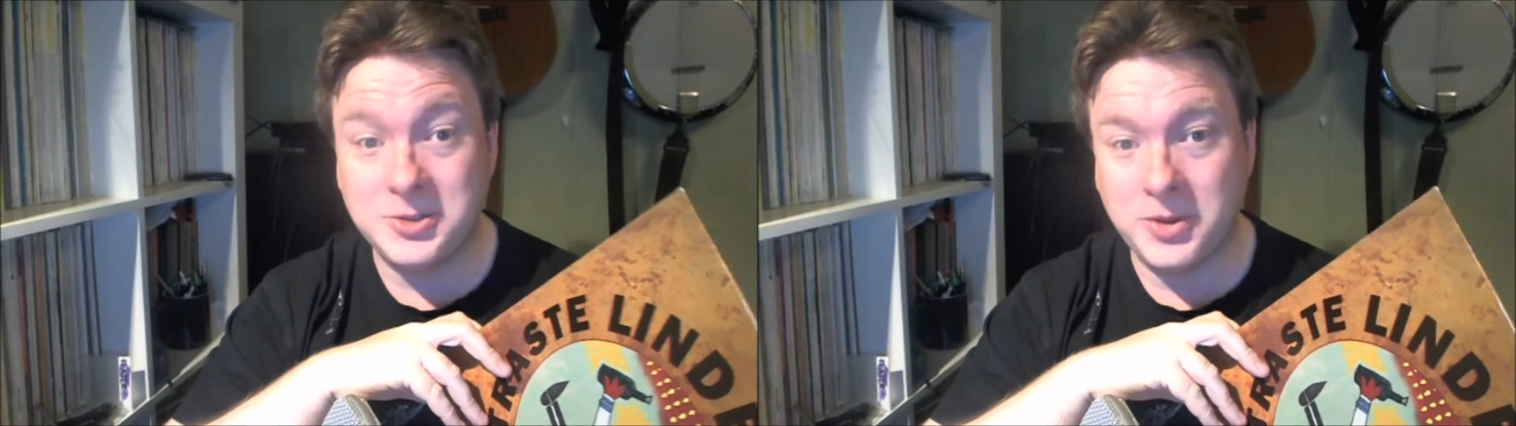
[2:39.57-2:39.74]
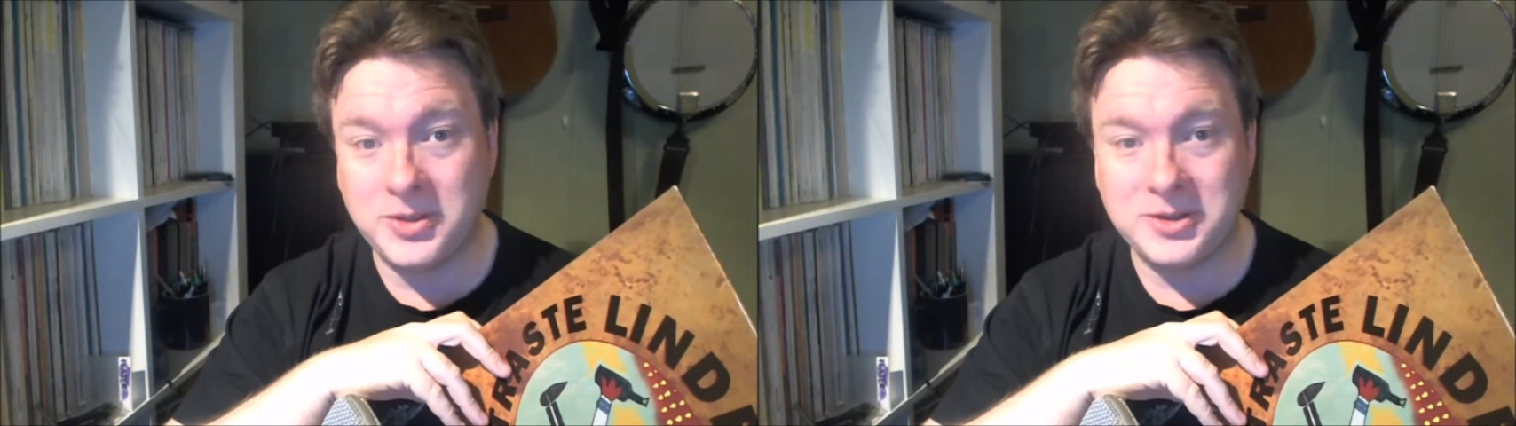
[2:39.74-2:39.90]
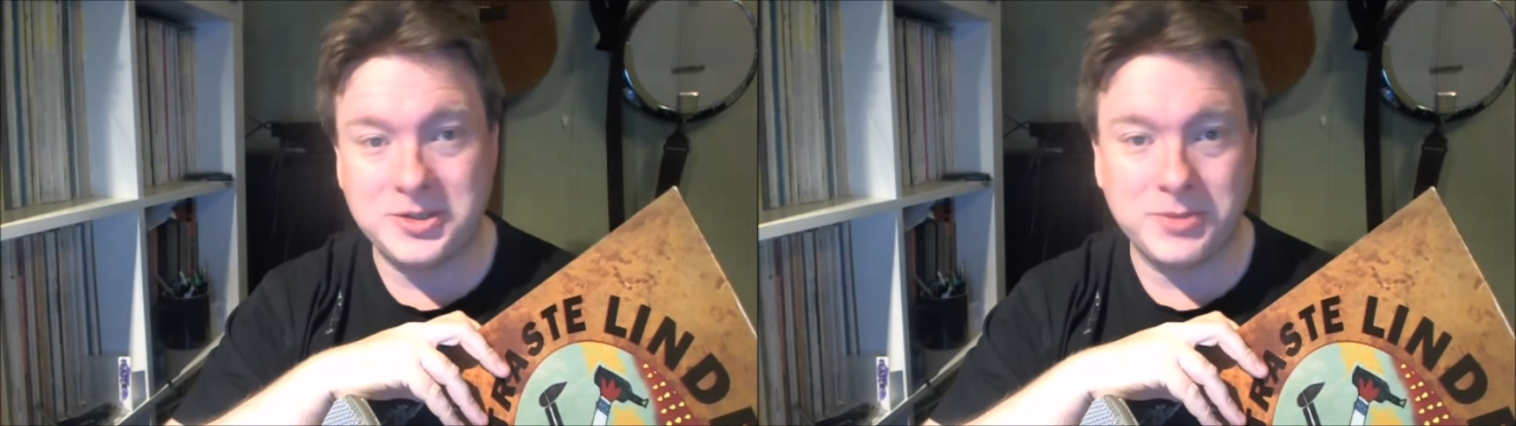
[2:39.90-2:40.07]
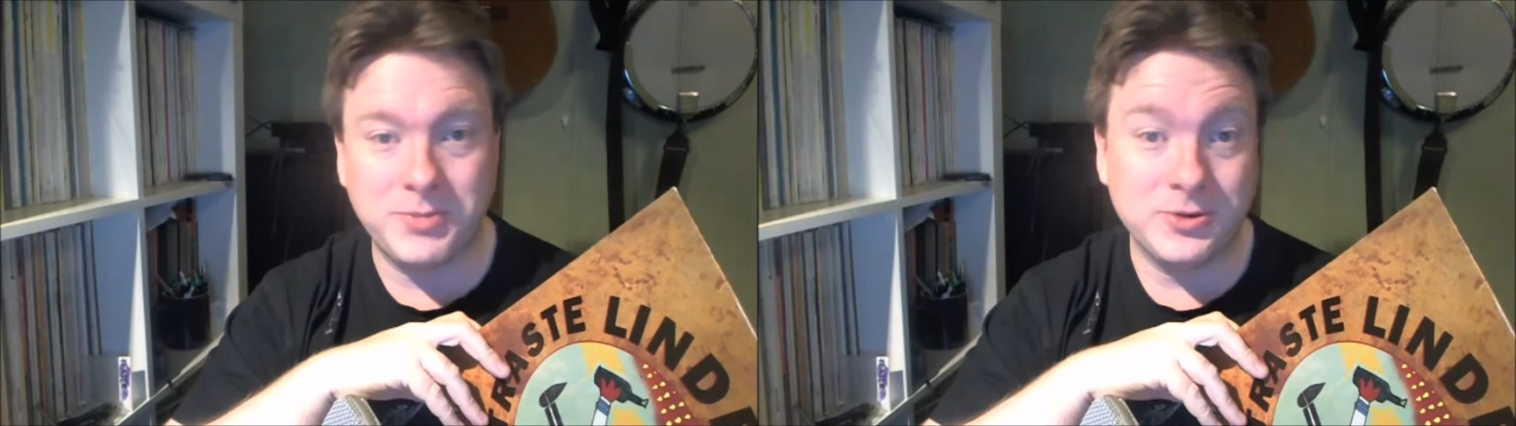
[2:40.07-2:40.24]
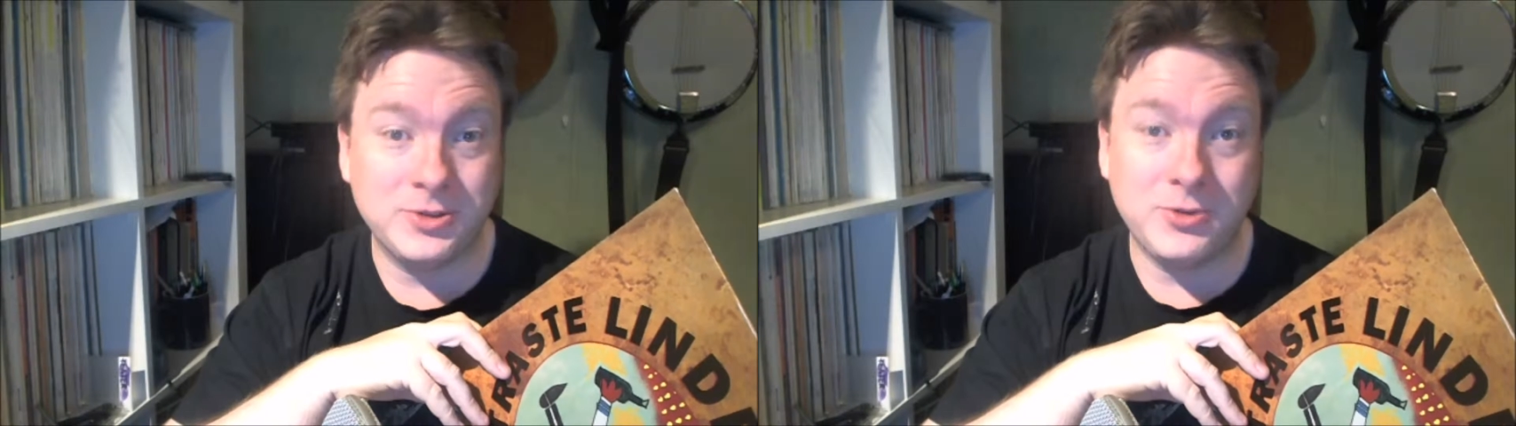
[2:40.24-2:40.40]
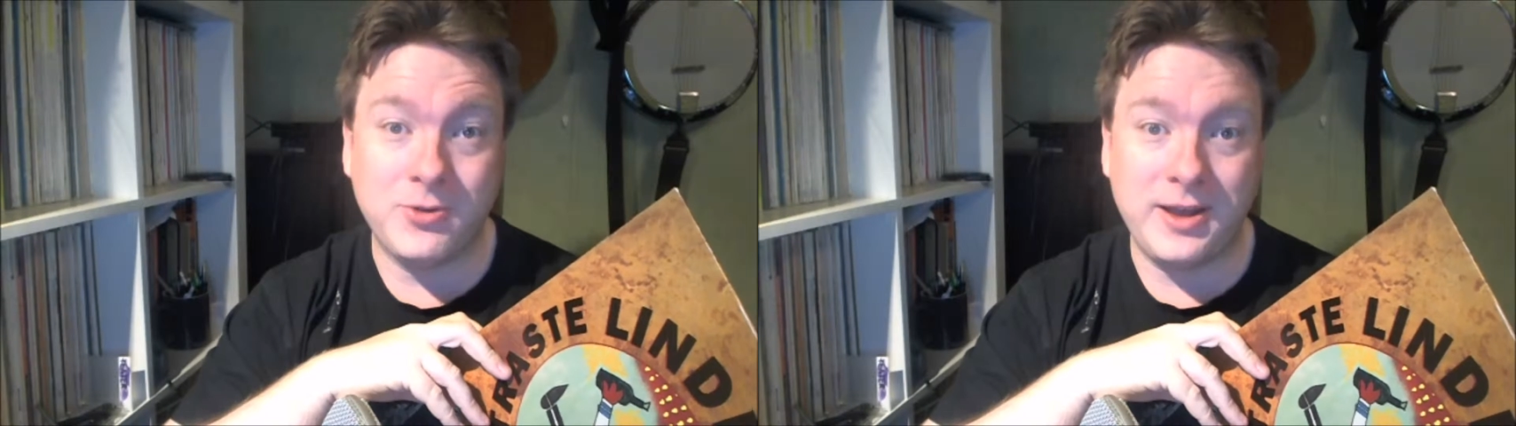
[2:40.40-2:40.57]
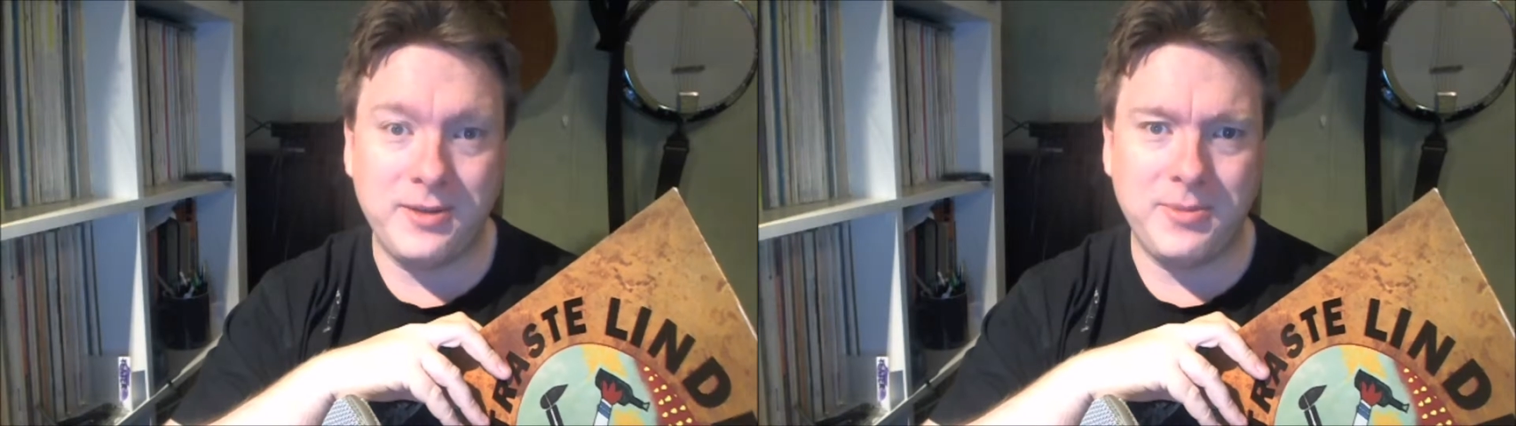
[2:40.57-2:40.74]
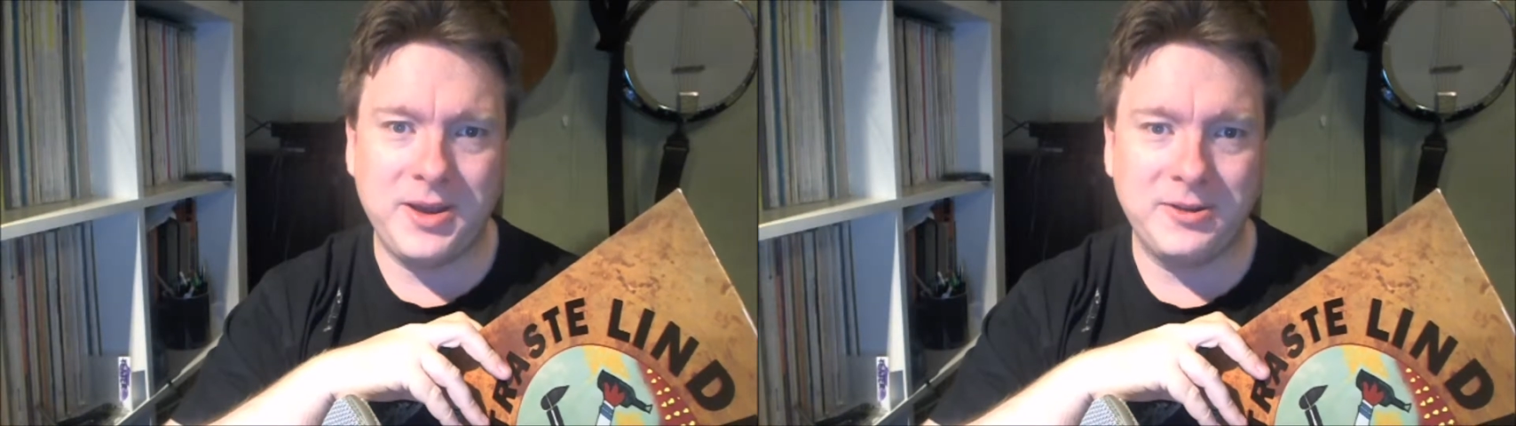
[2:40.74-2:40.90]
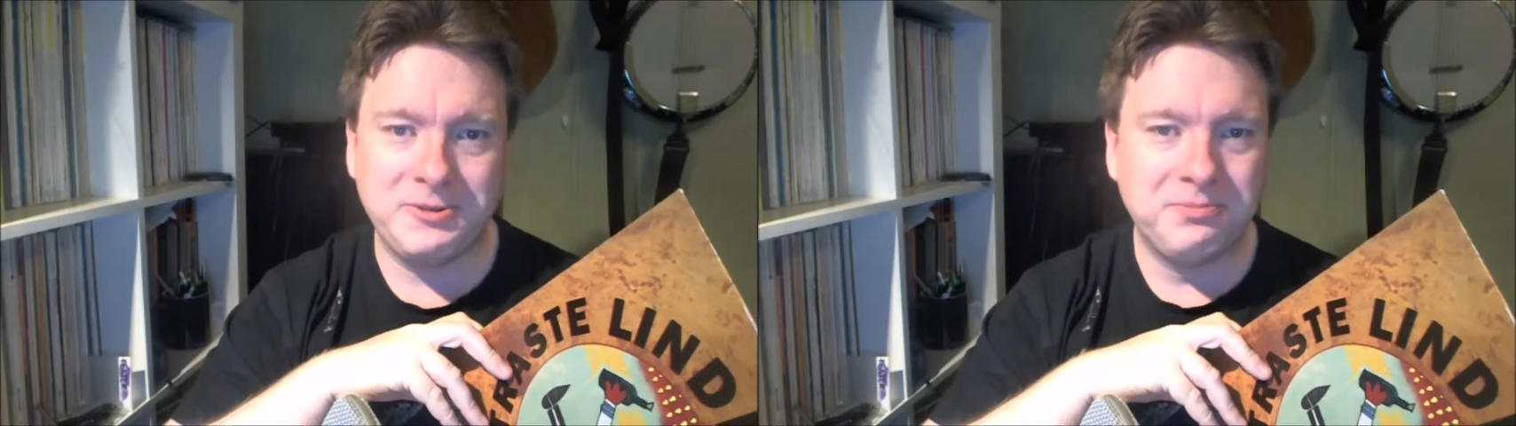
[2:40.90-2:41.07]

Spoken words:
what they're supposed to write about.